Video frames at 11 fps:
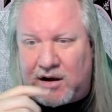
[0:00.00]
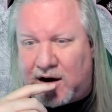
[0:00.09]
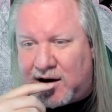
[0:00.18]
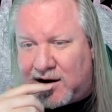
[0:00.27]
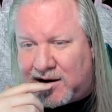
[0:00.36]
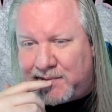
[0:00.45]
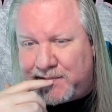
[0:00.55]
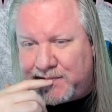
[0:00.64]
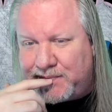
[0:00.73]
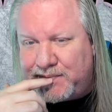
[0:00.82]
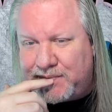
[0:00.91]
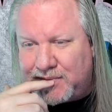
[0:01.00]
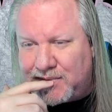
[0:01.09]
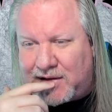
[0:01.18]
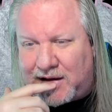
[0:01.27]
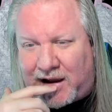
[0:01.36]
I
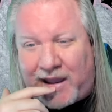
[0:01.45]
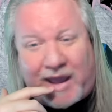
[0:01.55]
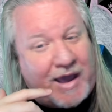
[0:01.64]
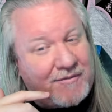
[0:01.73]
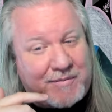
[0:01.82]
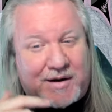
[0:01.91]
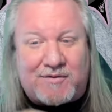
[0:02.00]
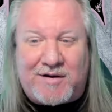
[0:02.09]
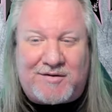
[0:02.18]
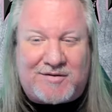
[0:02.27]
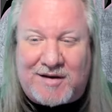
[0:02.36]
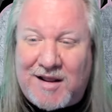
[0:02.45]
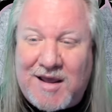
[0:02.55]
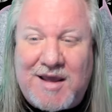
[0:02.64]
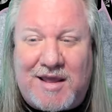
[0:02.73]
have my reason.